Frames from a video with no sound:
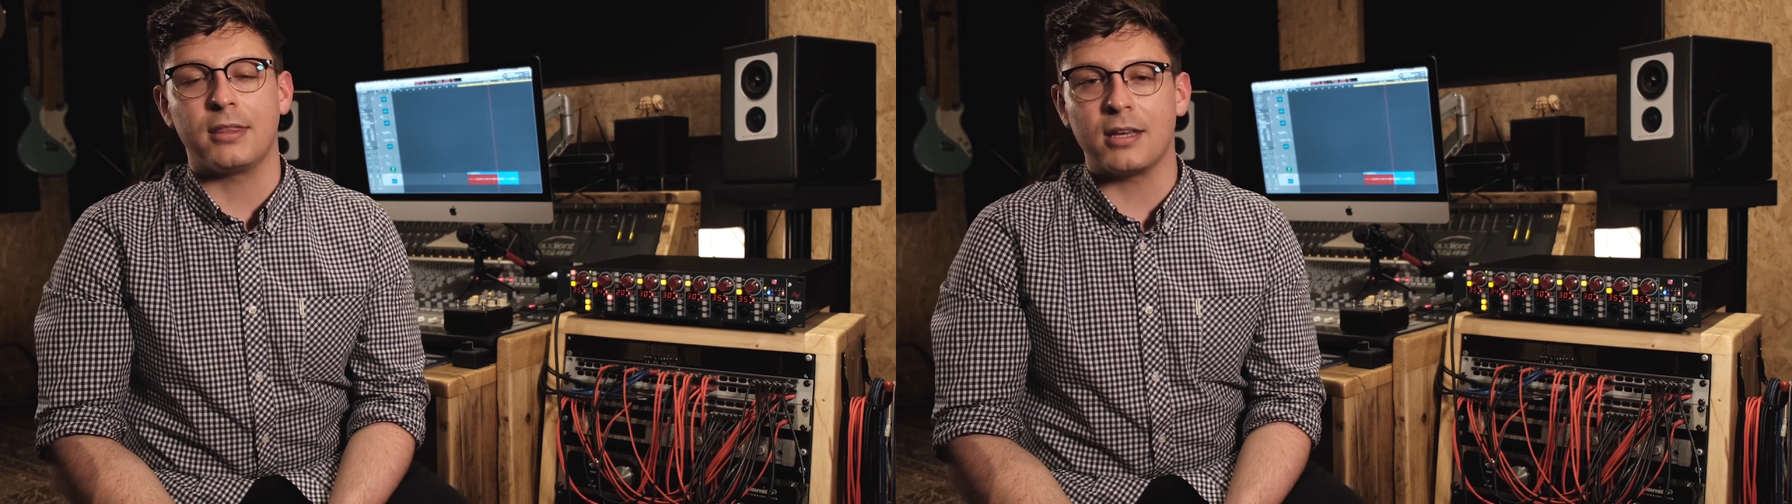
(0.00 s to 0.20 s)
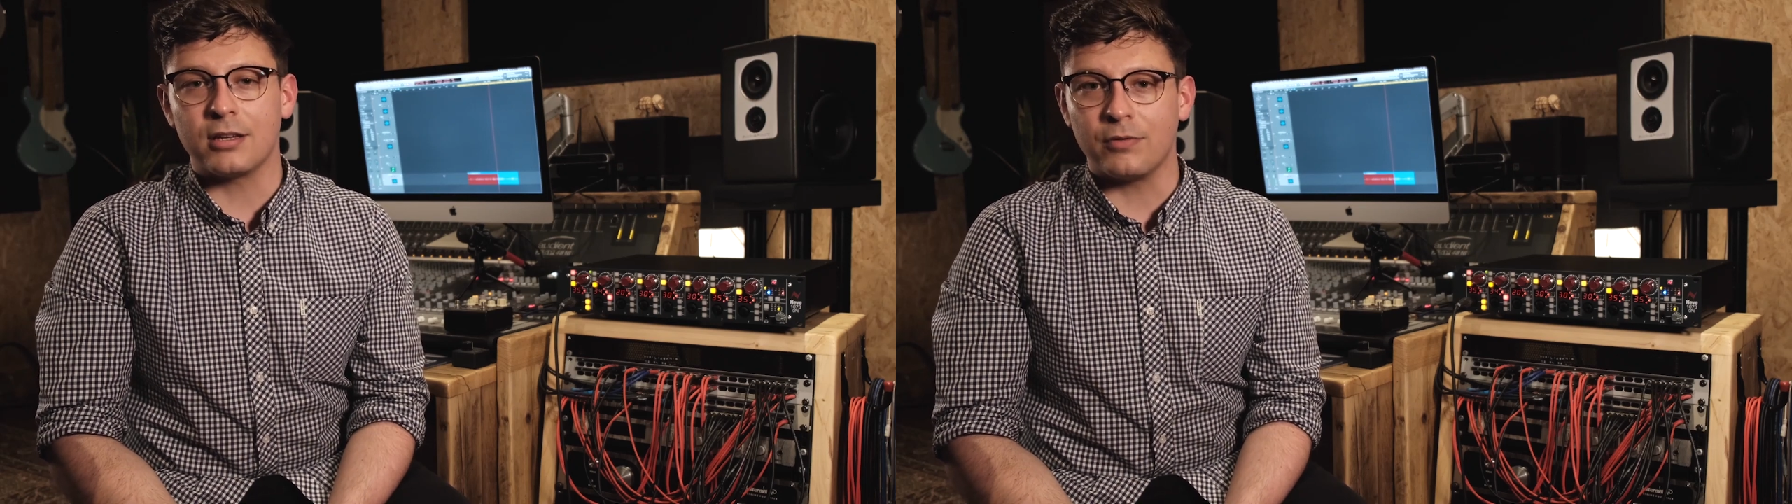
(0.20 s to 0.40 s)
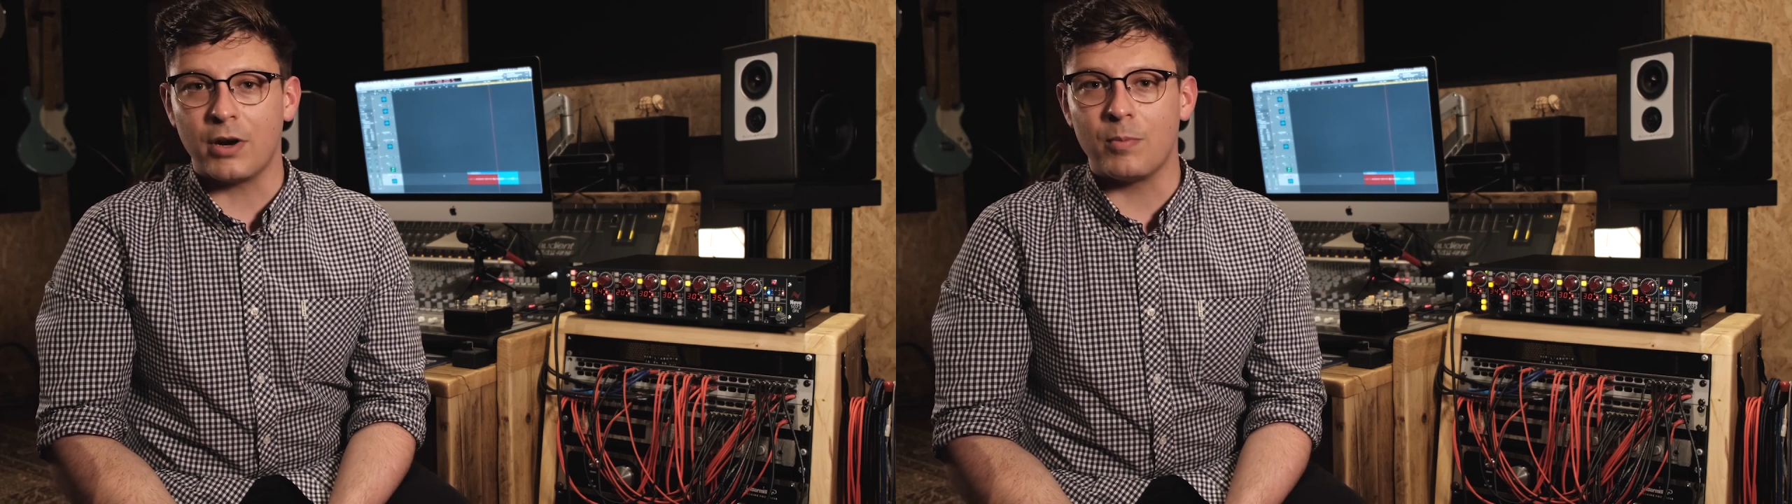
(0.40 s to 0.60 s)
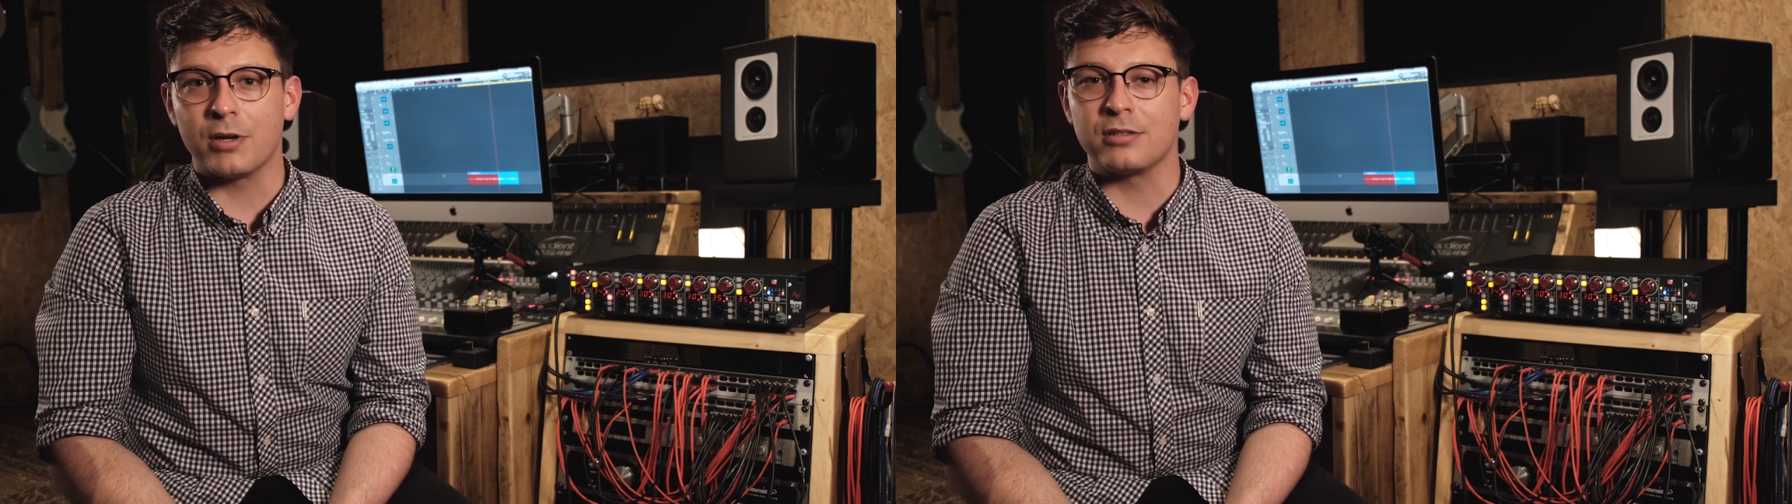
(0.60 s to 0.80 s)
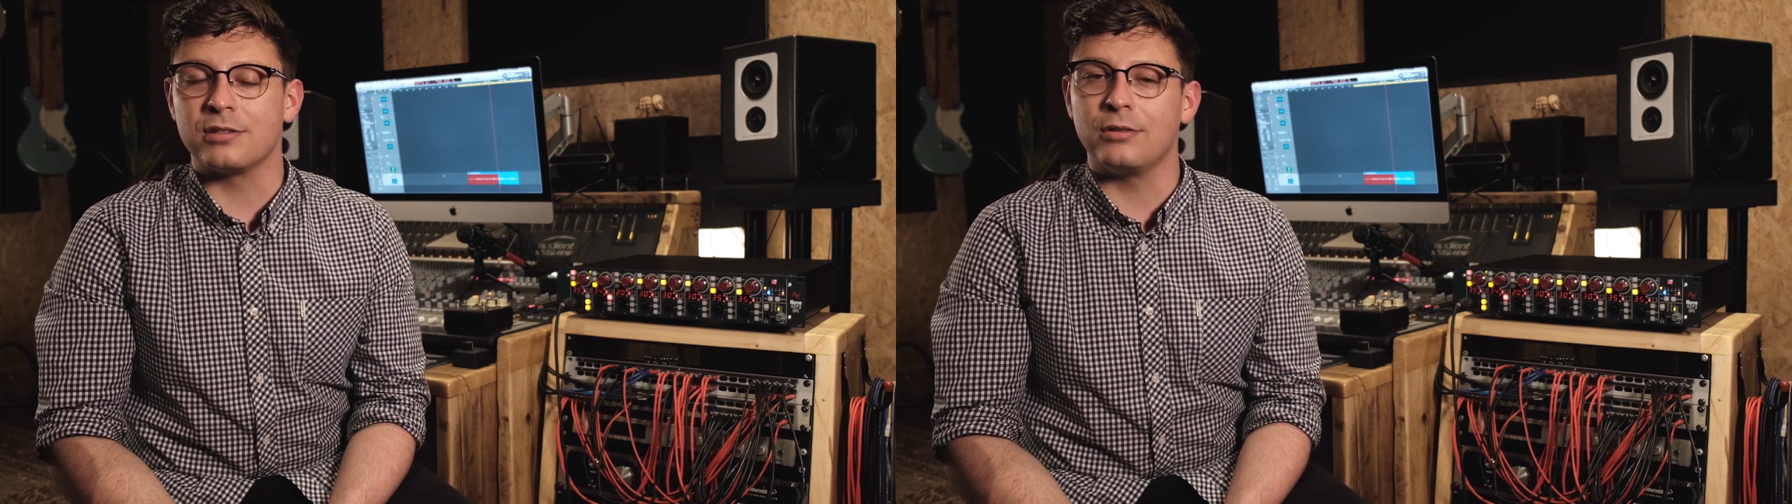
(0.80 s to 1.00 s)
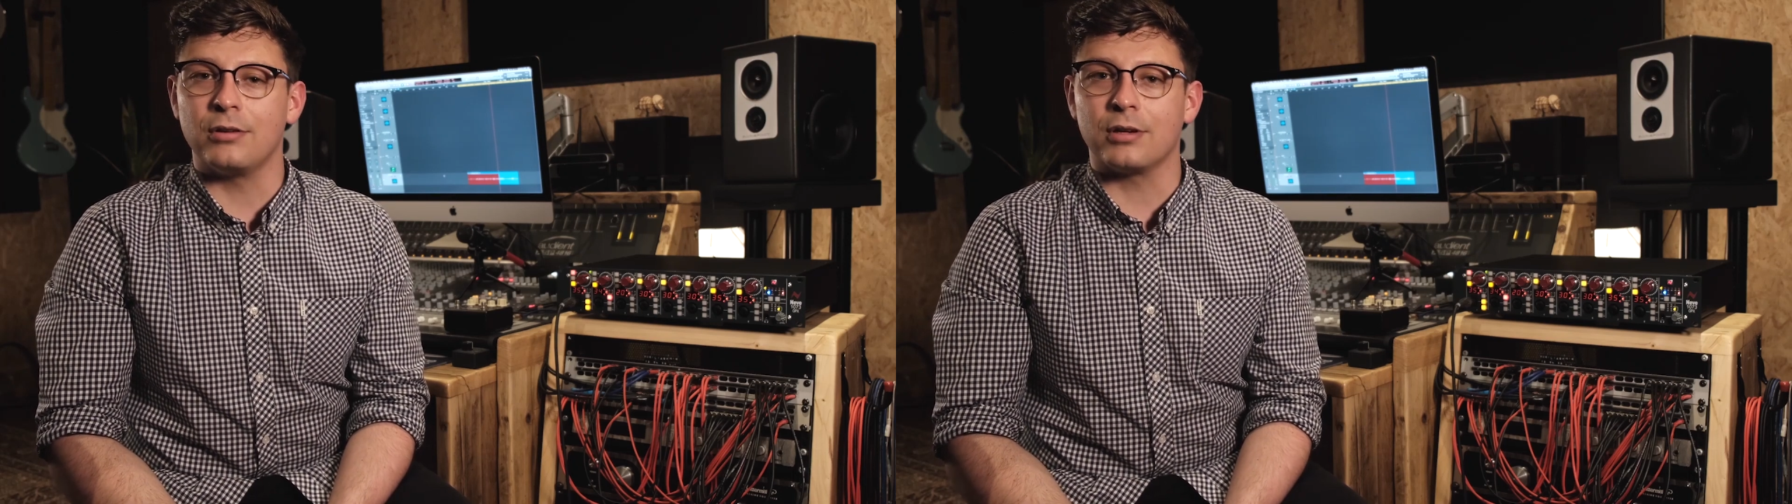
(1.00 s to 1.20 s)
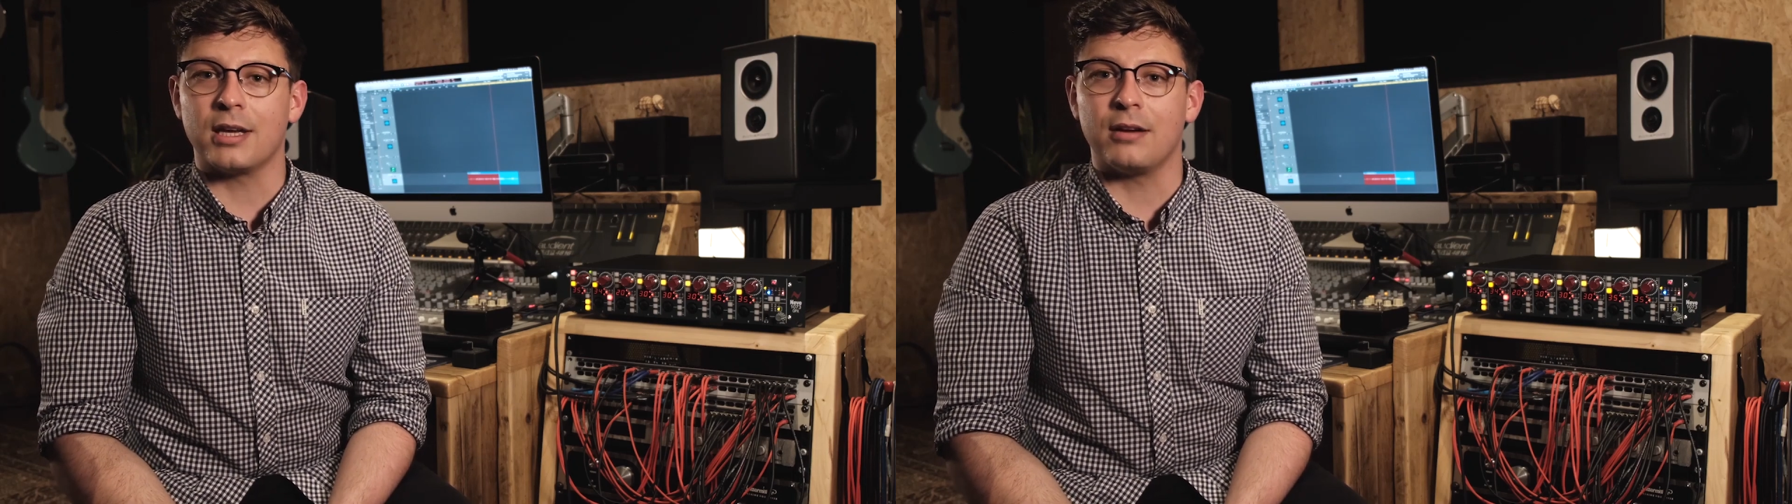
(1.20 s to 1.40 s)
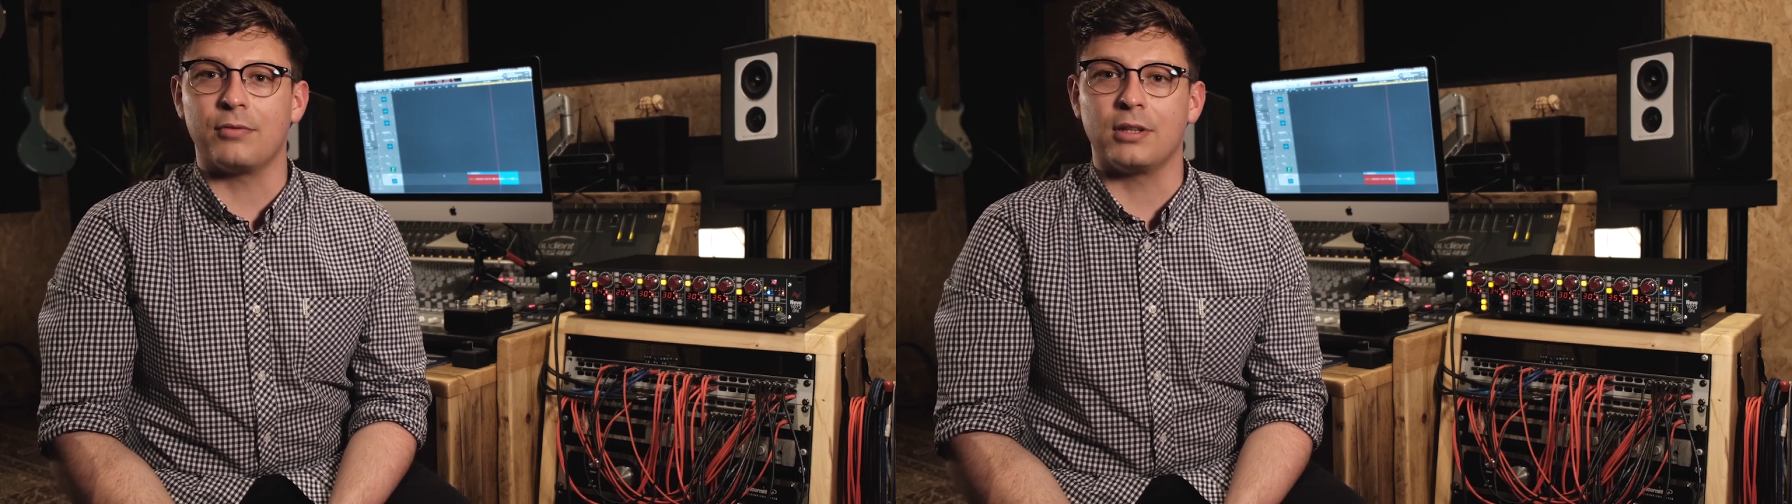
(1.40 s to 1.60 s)
and thank you very much to
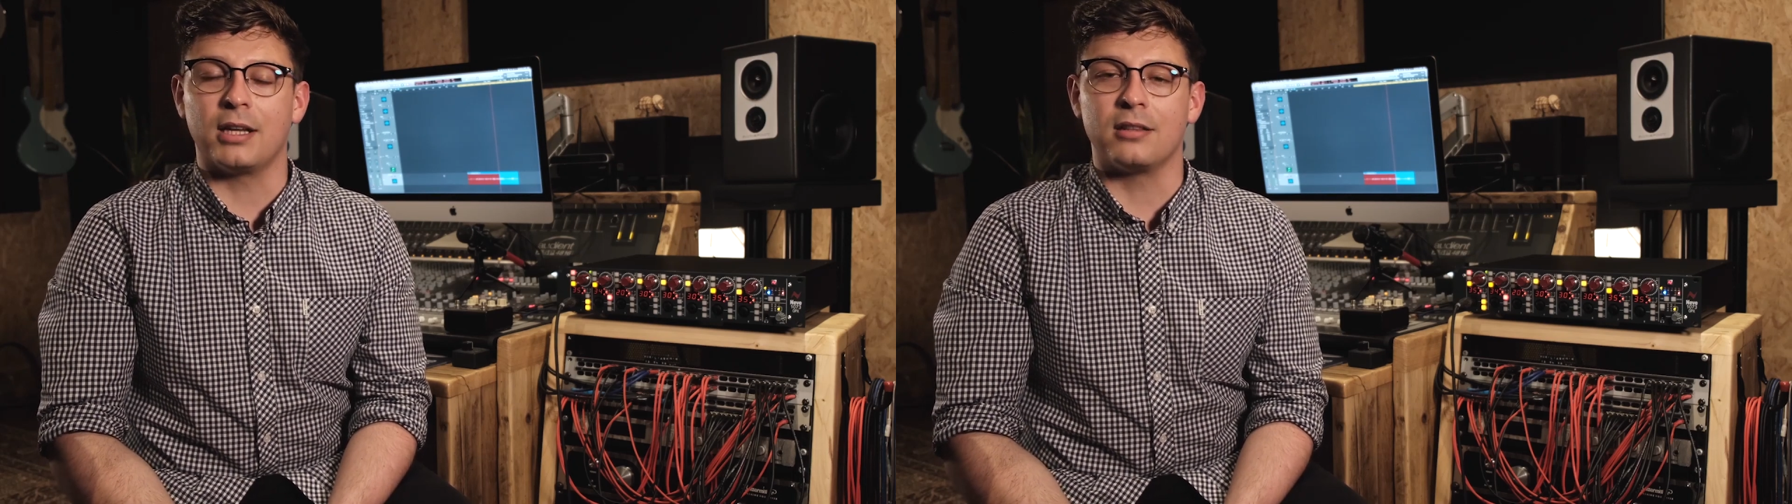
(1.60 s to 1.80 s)
Studio Care for